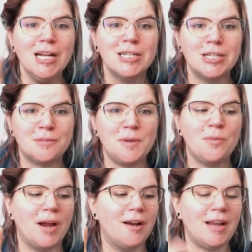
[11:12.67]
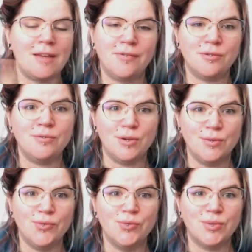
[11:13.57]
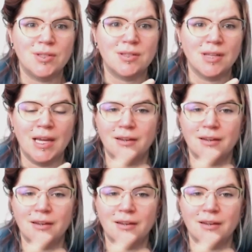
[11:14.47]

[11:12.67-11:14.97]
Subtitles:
Just beware if you use